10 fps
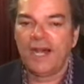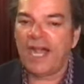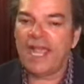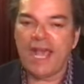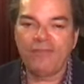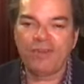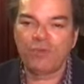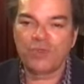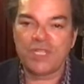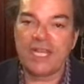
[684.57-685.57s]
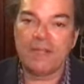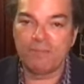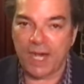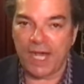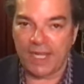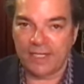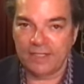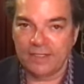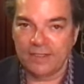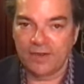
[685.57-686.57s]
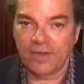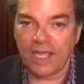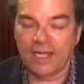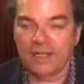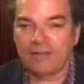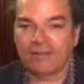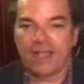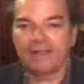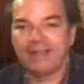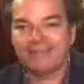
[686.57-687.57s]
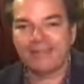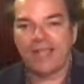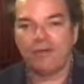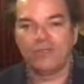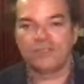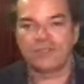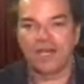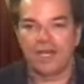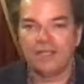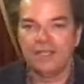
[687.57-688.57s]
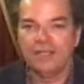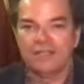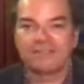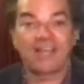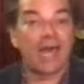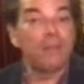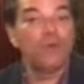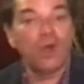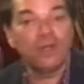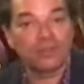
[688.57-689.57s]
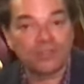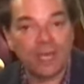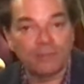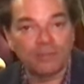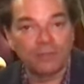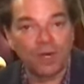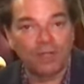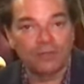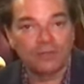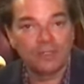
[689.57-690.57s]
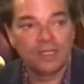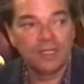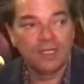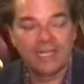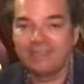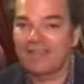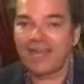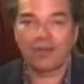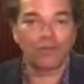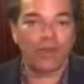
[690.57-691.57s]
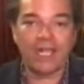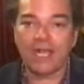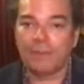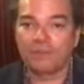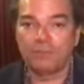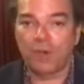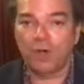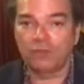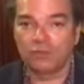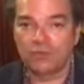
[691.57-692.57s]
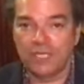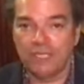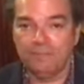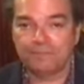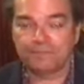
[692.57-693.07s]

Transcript: I have a routine in mind. Okay, let's say let's say it was uh, Tommy Wonder's cups and balls. He's got a great cups and balls routine.